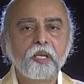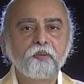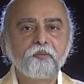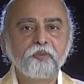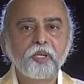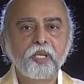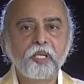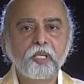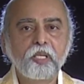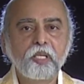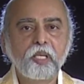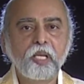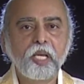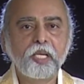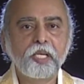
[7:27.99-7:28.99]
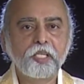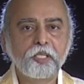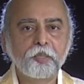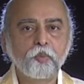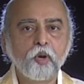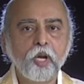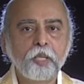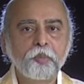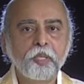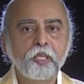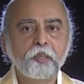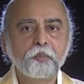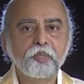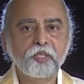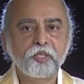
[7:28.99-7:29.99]
fear and
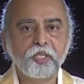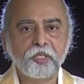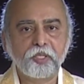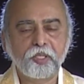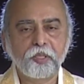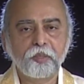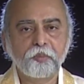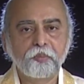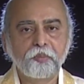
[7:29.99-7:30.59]
disappointment persist.